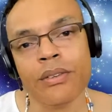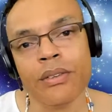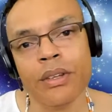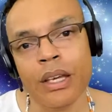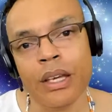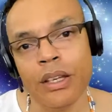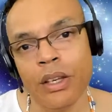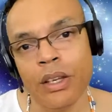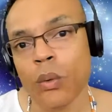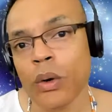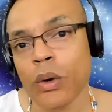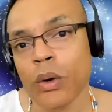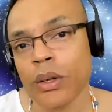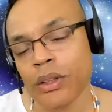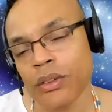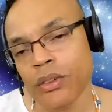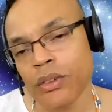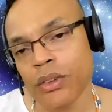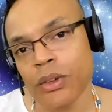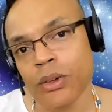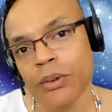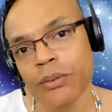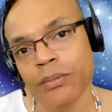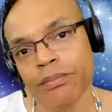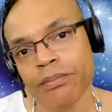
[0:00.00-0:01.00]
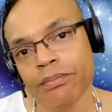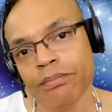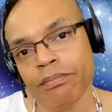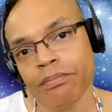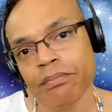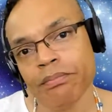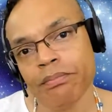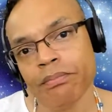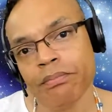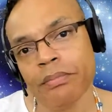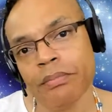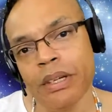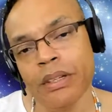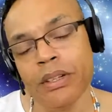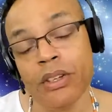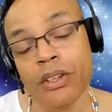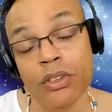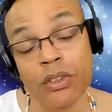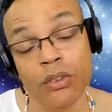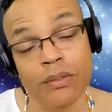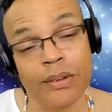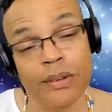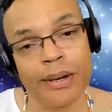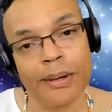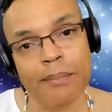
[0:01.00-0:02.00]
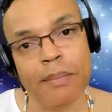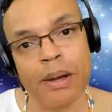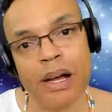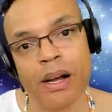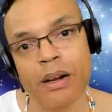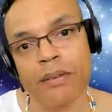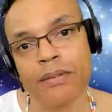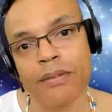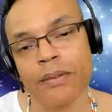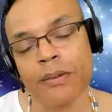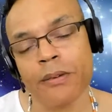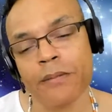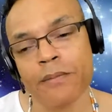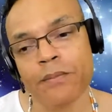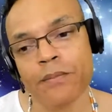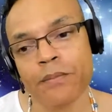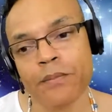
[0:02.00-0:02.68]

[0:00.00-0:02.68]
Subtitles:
thing you want to do, and this is very powerful.